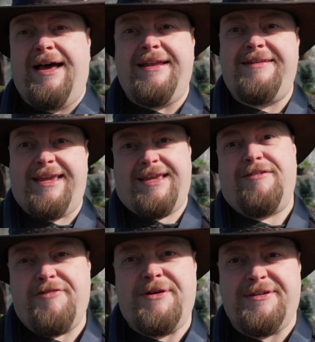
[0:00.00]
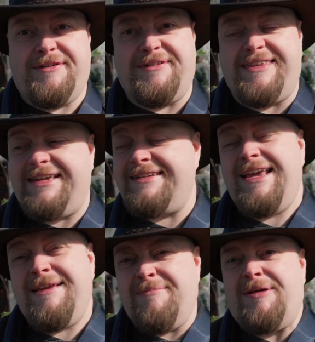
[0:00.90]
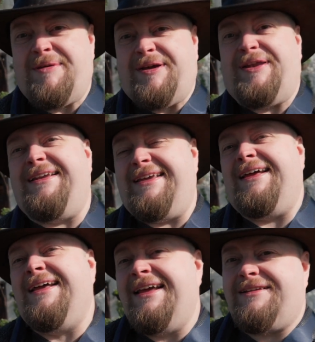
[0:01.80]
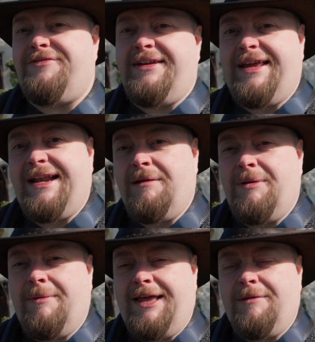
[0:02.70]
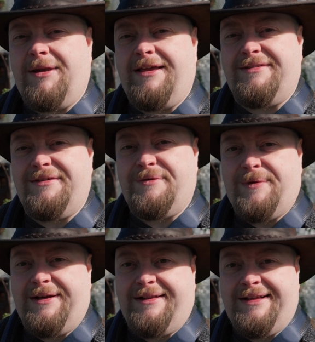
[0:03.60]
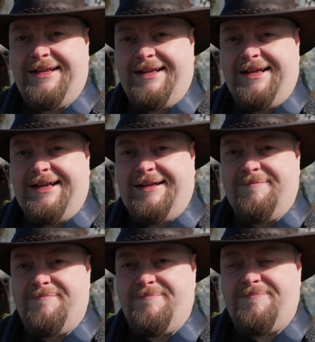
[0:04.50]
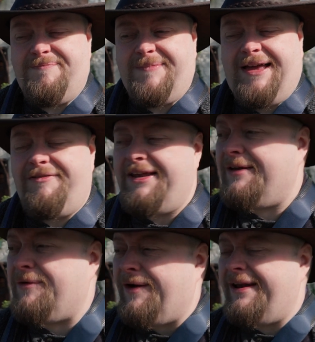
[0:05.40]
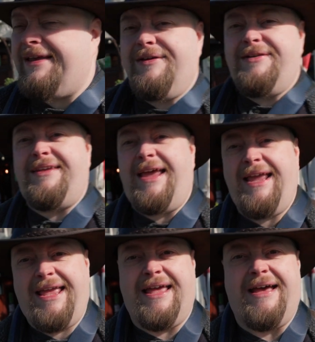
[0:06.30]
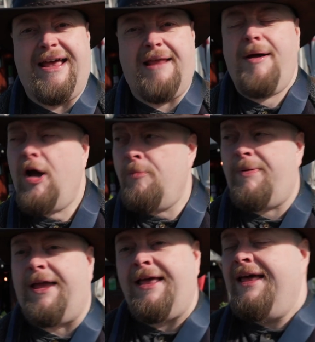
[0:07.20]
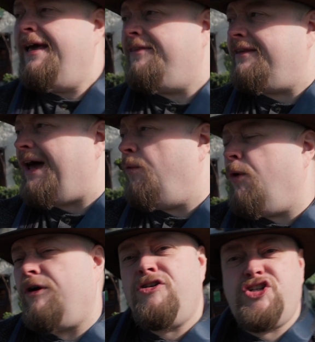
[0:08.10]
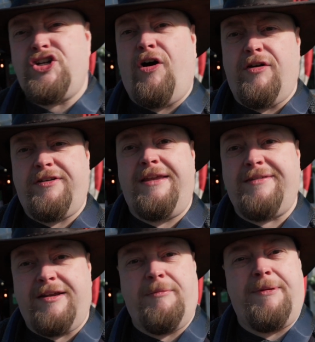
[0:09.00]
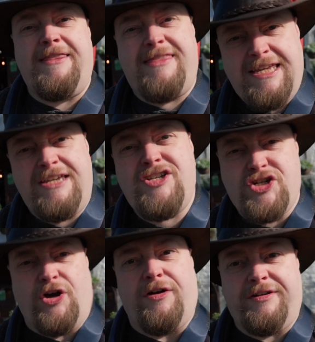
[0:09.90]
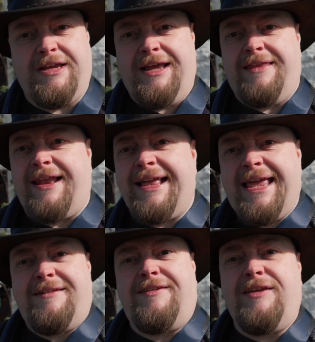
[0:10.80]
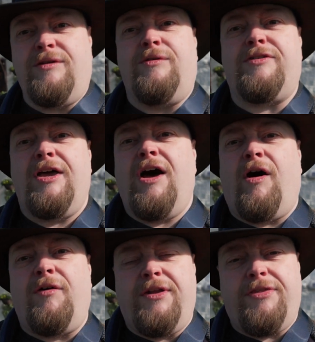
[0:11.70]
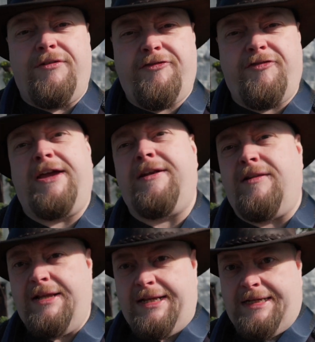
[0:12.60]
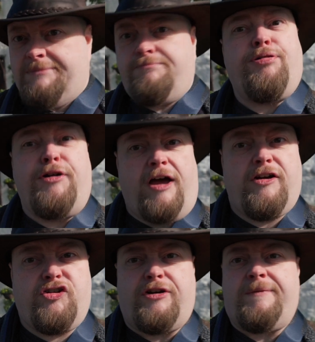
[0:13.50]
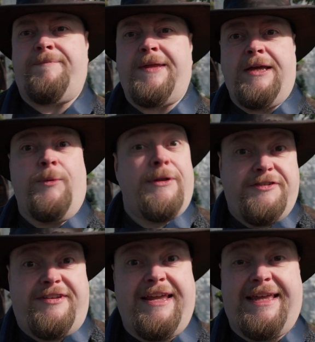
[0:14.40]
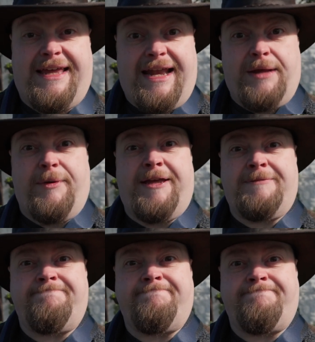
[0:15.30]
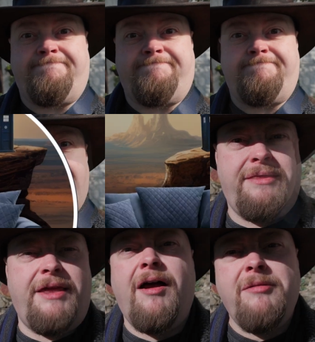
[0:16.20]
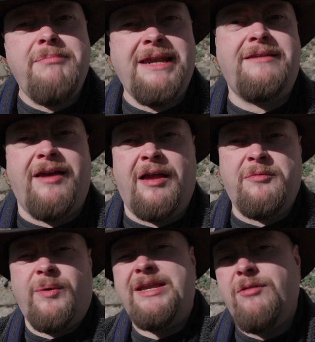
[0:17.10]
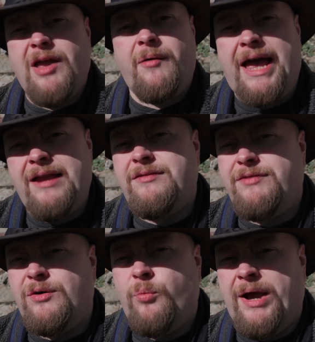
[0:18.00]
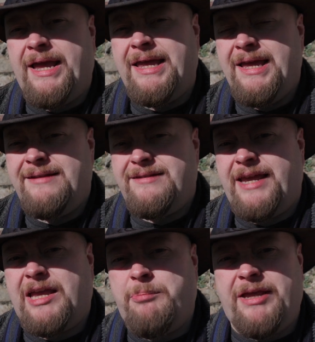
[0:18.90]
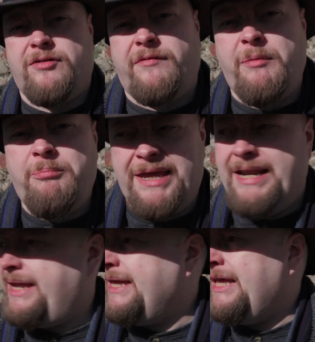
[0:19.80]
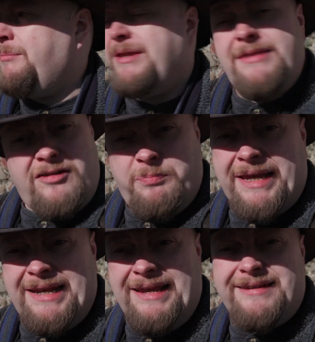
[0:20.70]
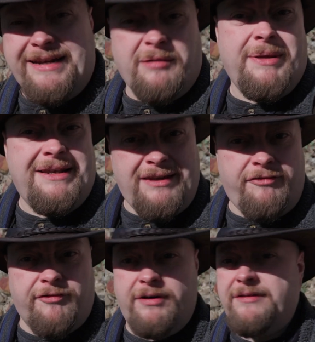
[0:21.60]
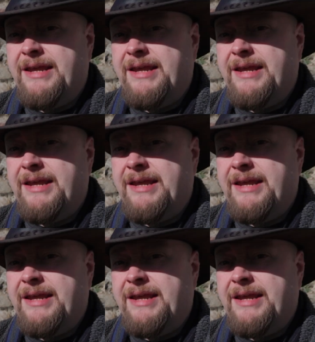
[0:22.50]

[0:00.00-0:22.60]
and taking photos and things, it might be a good idea to find out a little bit about the place as well. I've had quite a good day here, and I'm hoping that that one shot is going to be the shot that I get to use on the final production. We'll see anyway. There aren't many times when you go out of your way to take a picture of a bin, but this bin is a little bit different.